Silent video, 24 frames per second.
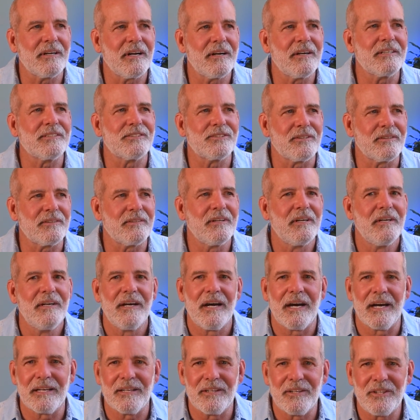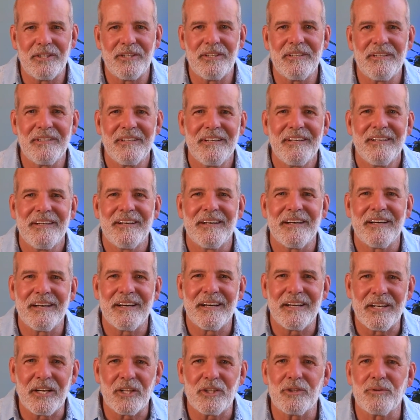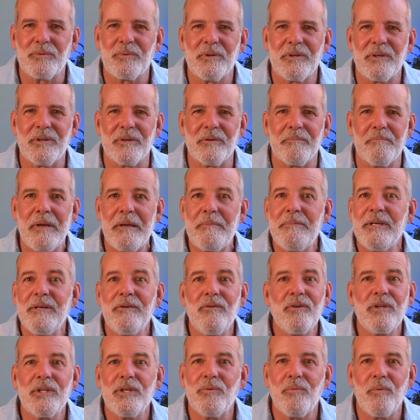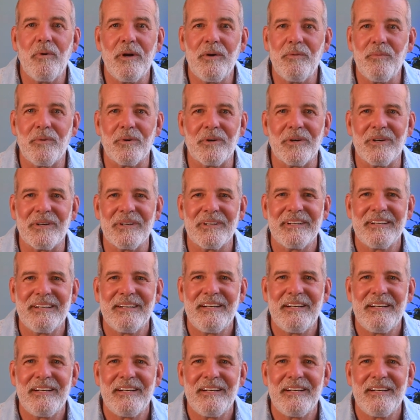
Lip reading: All right, so I'd learn another word, maybe only one word.